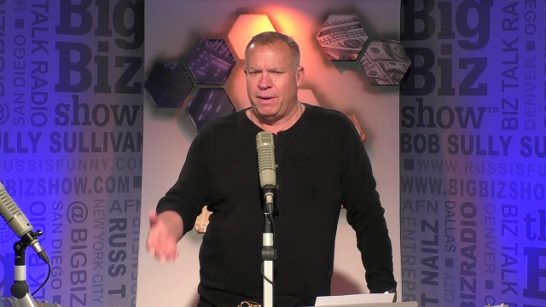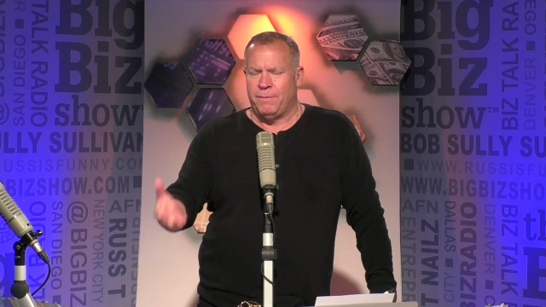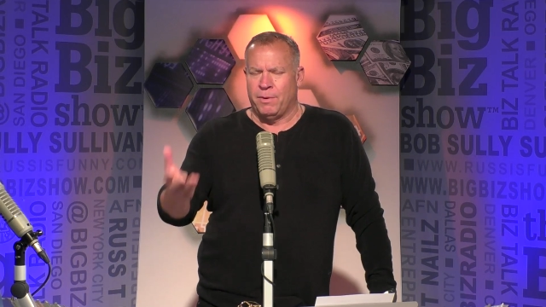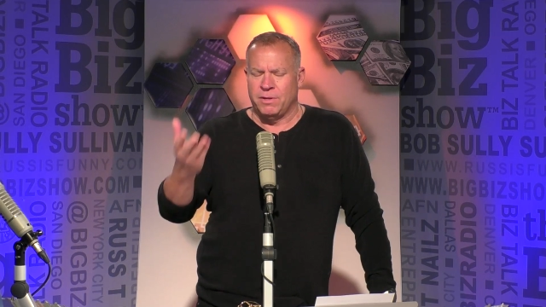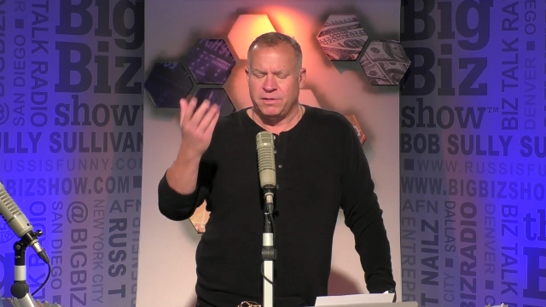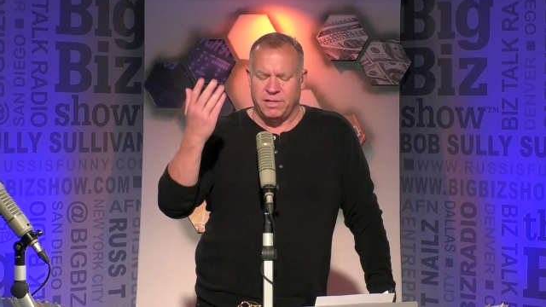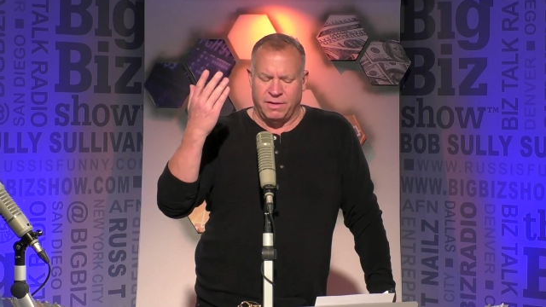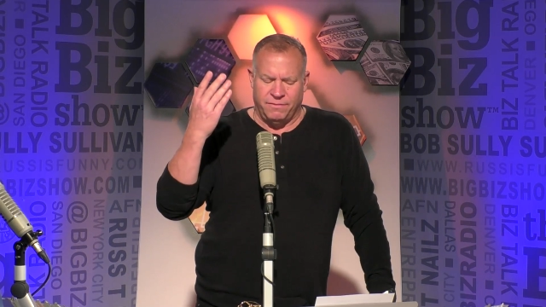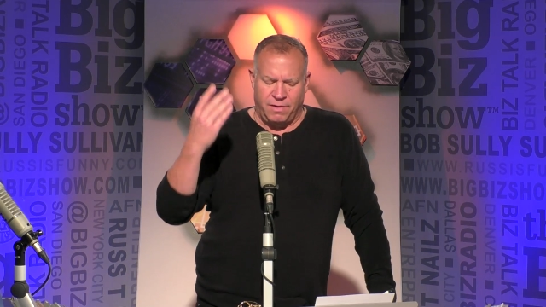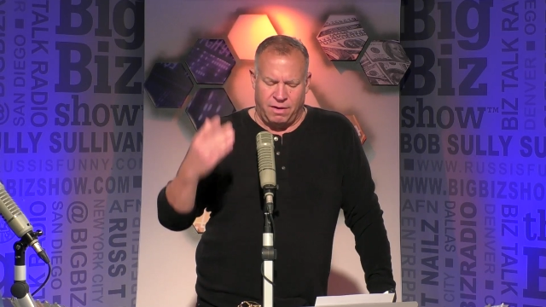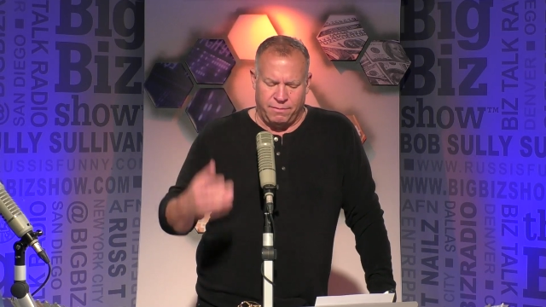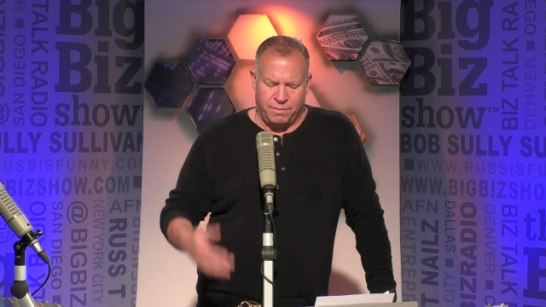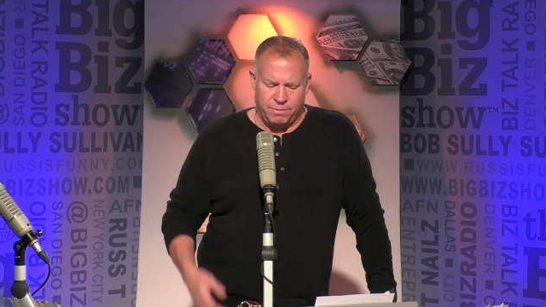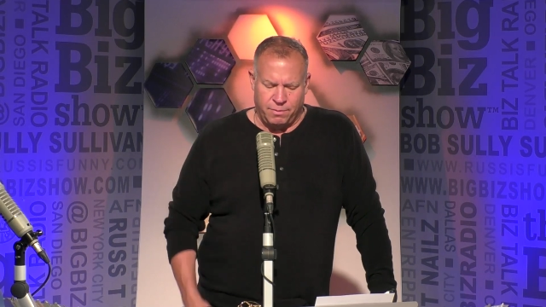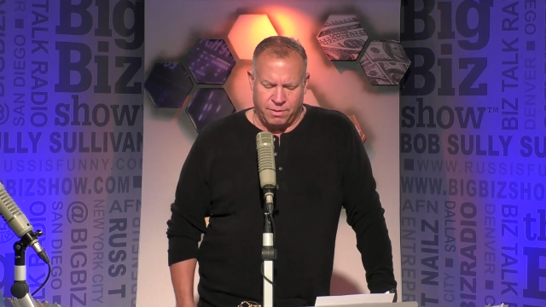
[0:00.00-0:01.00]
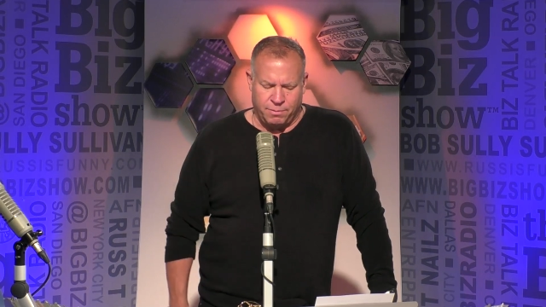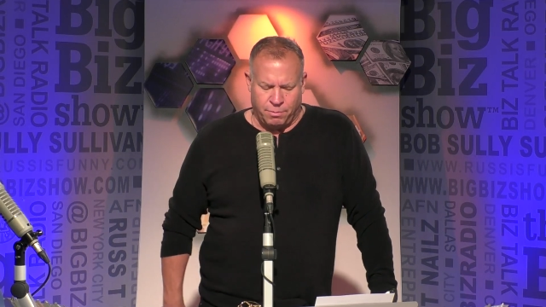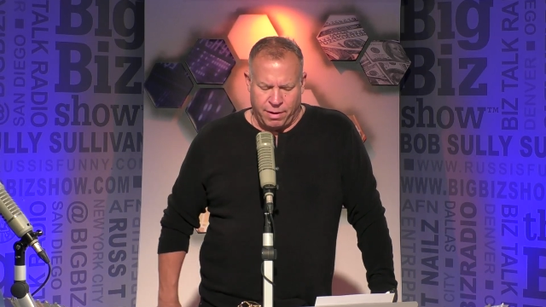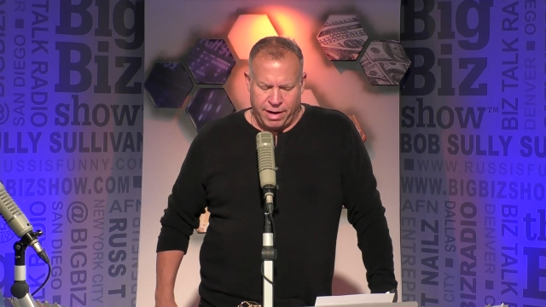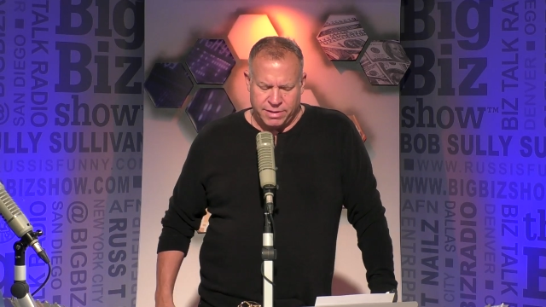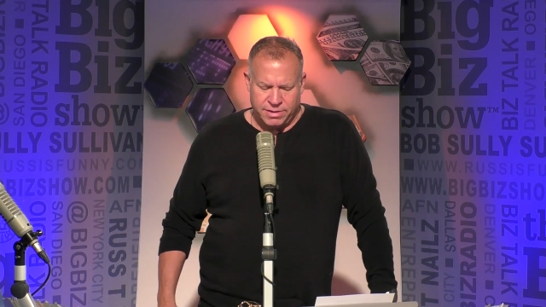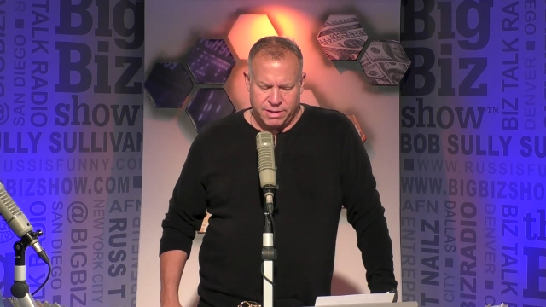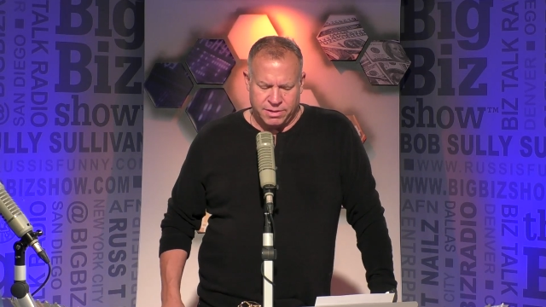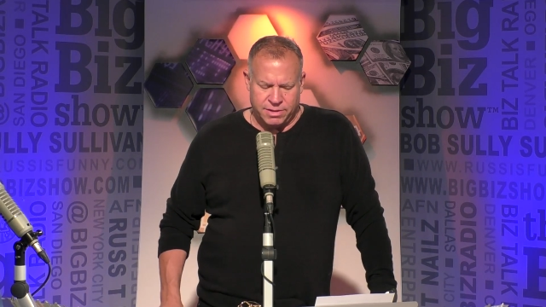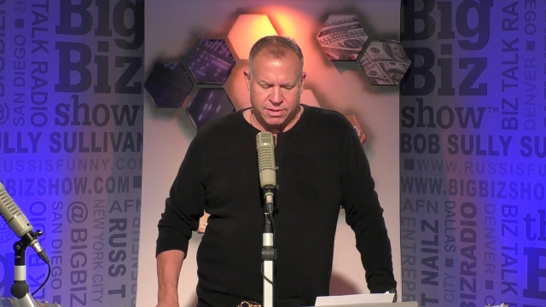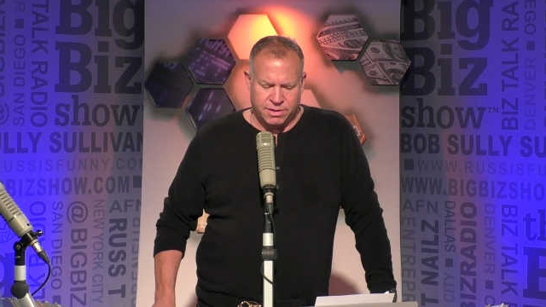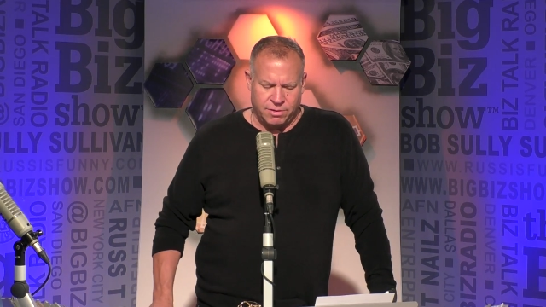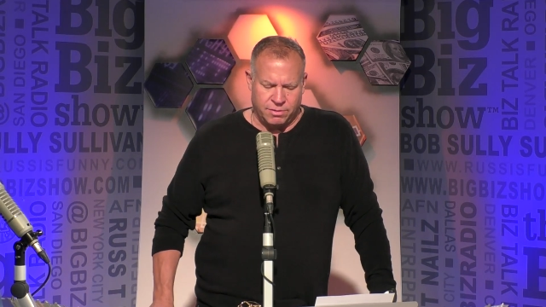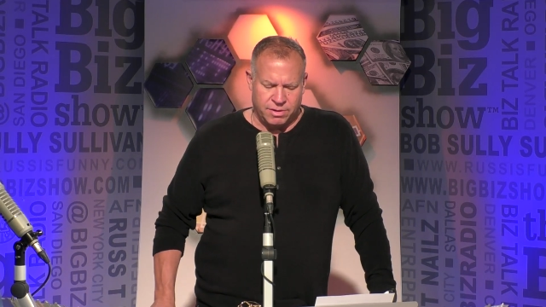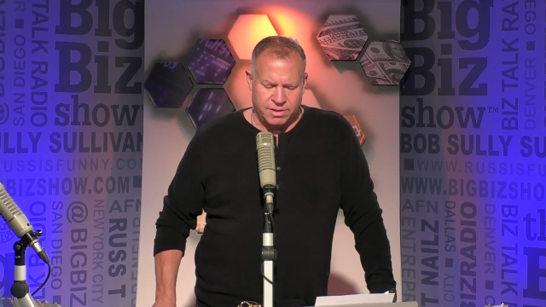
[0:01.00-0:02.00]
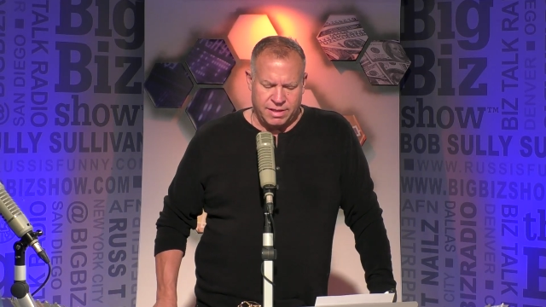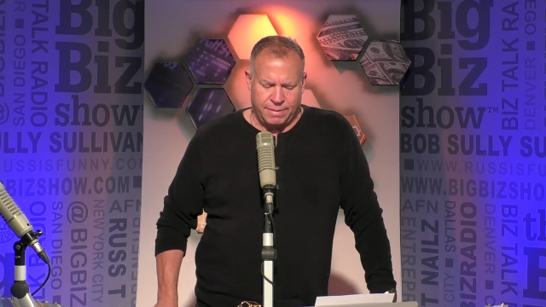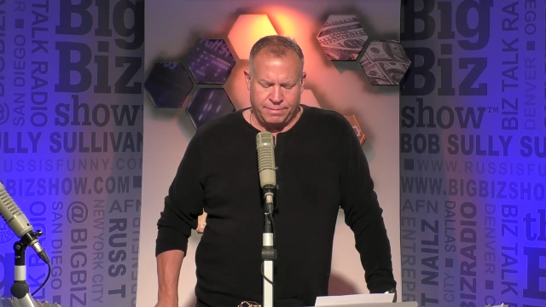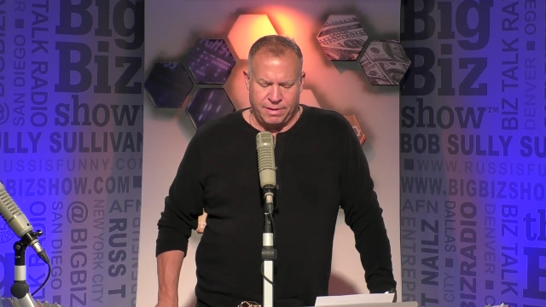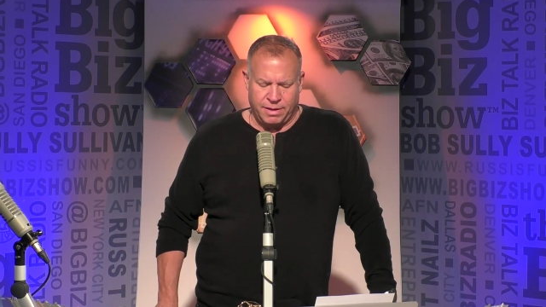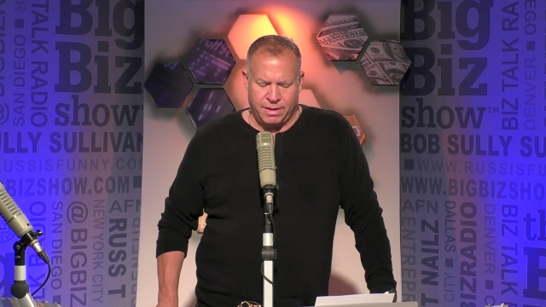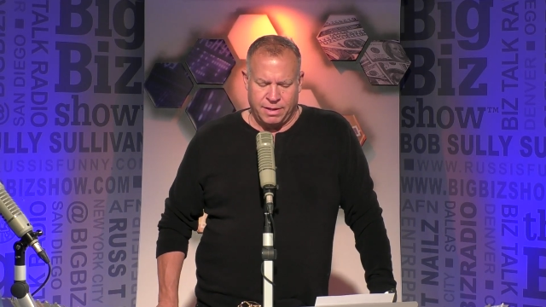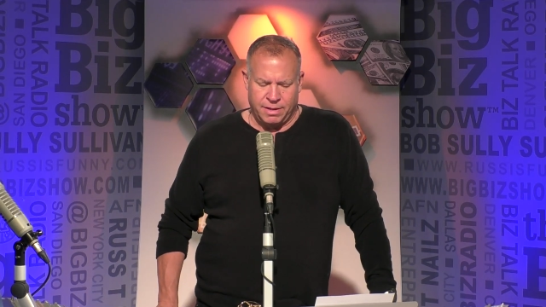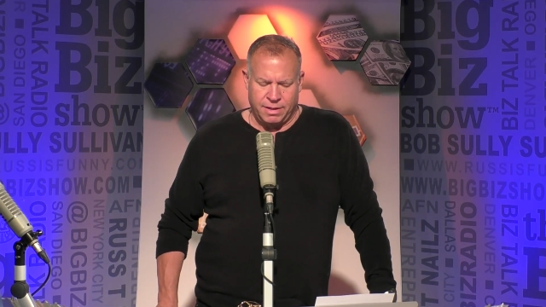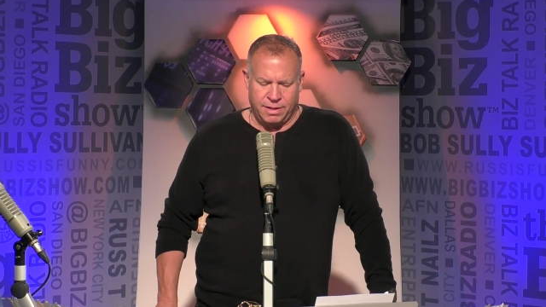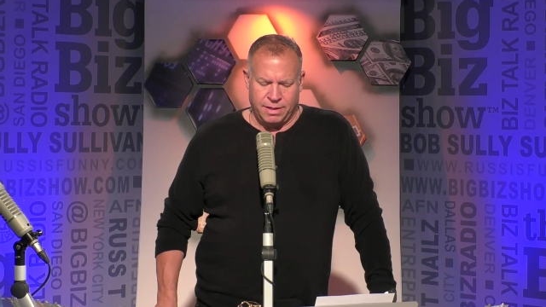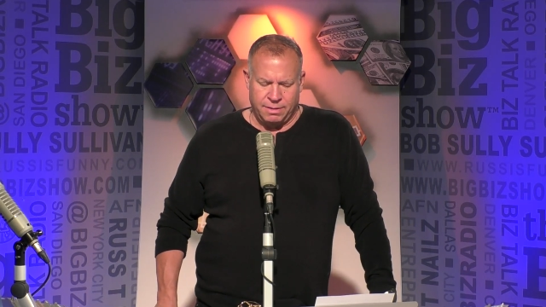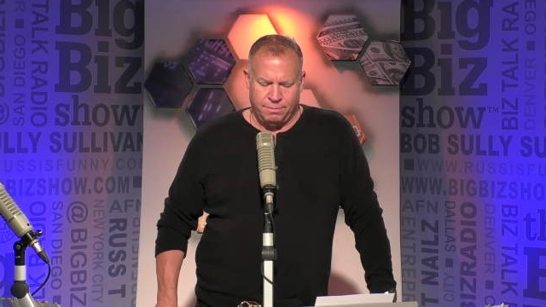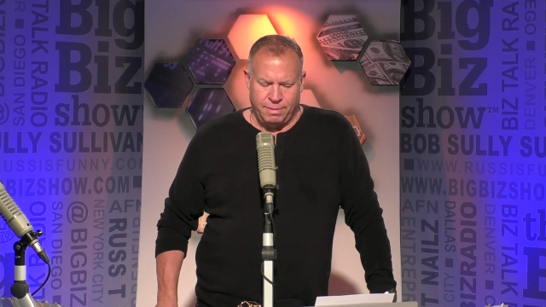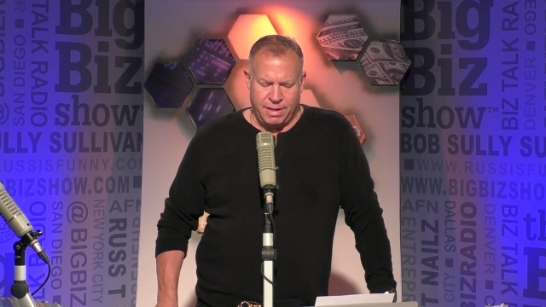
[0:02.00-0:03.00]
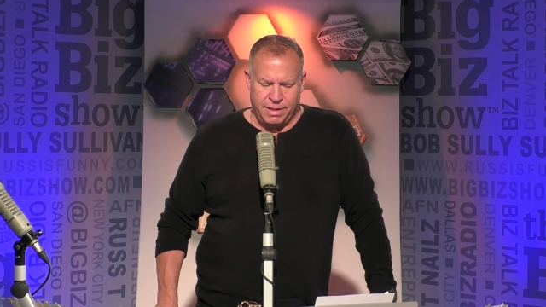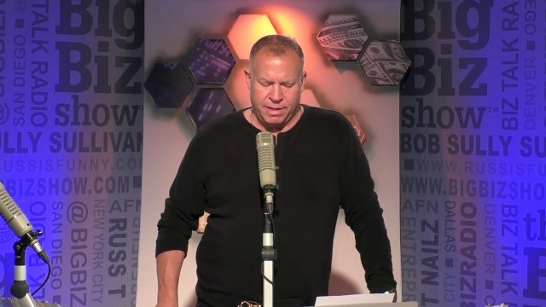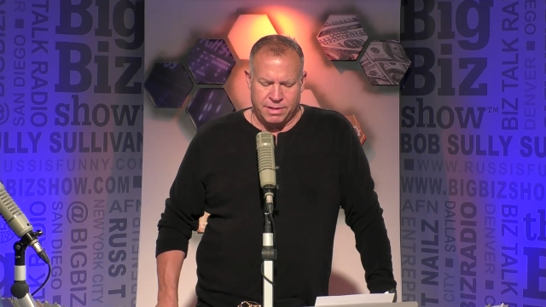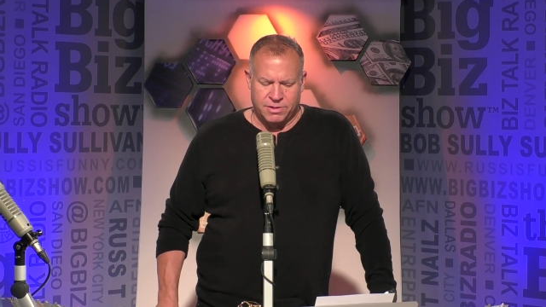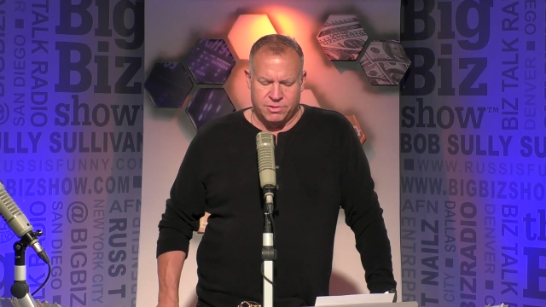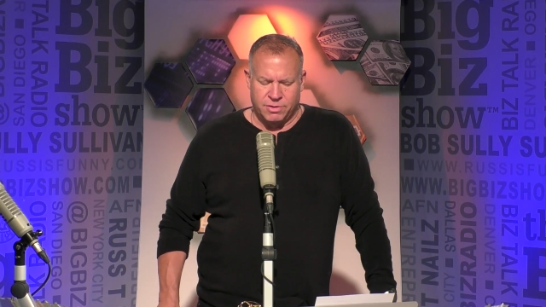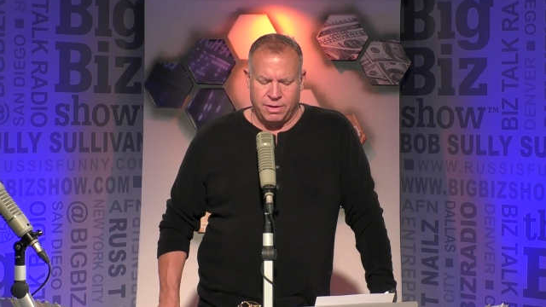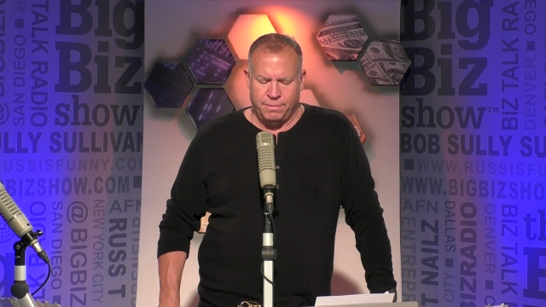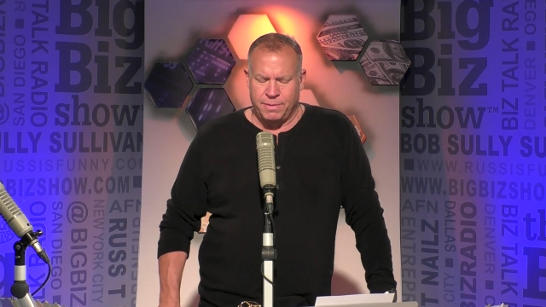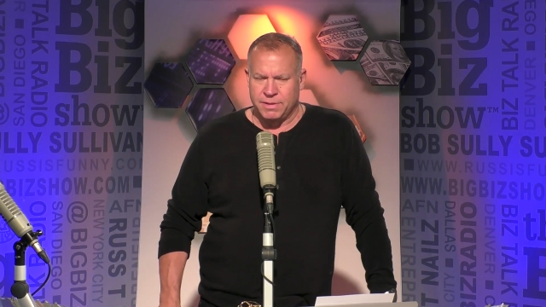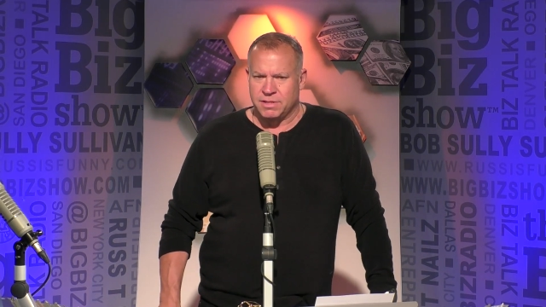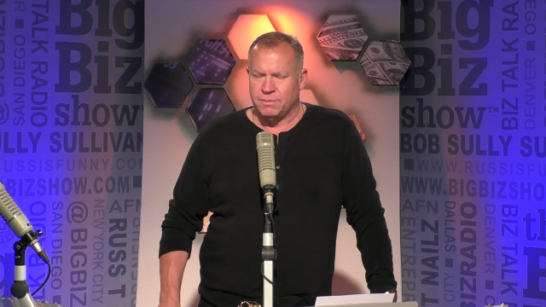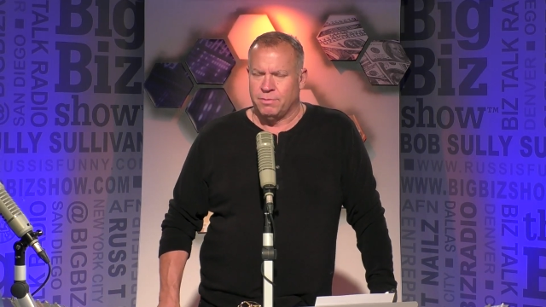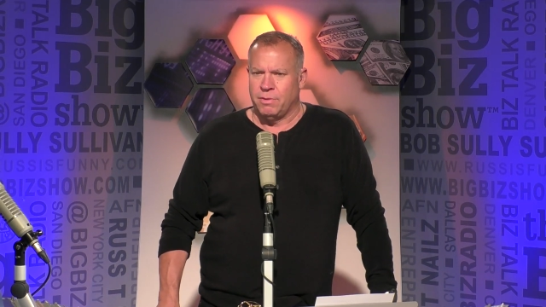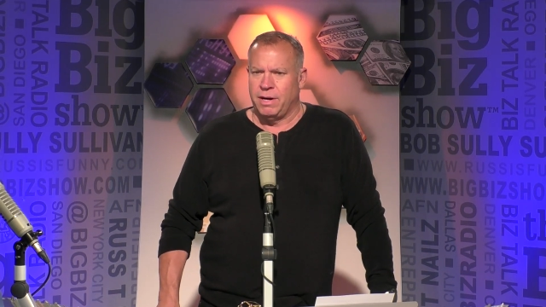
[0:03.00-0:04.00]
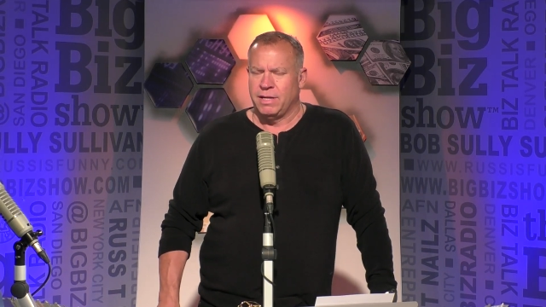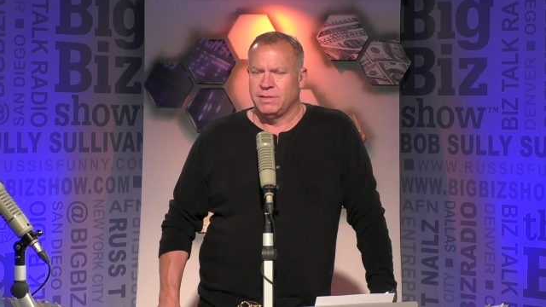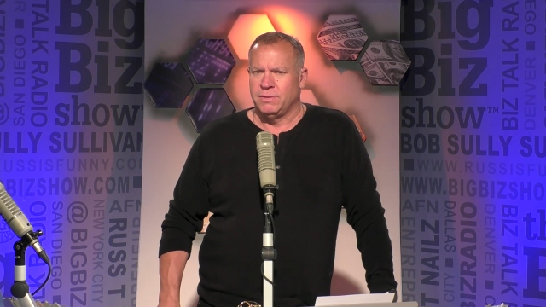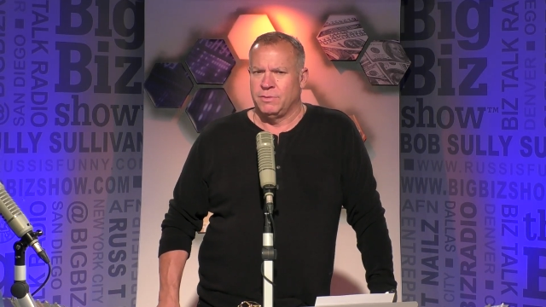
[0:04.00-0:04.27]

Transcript: personally involved with brands such as Chloraseptic and Pediastrip and Suppress,